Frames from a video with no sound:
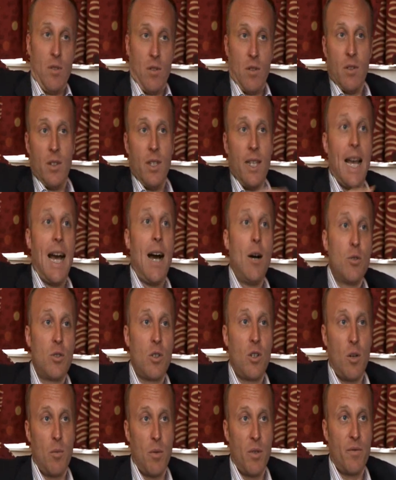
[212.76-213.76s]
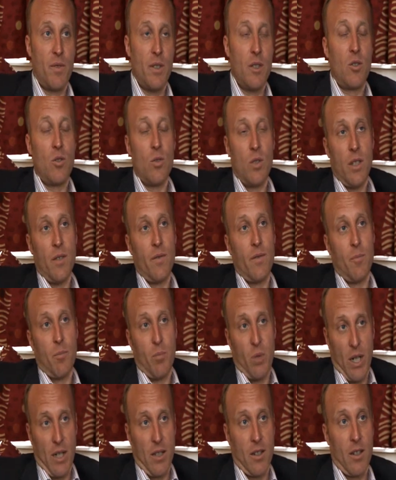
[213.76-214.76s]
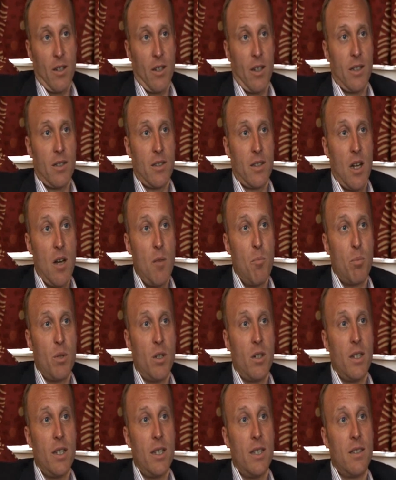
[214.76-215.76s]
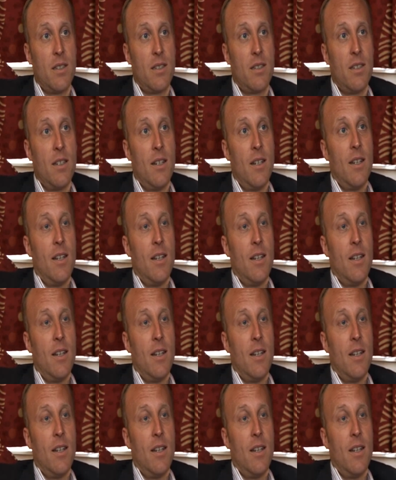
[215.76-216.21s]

The outcome of it, to give a practical example, is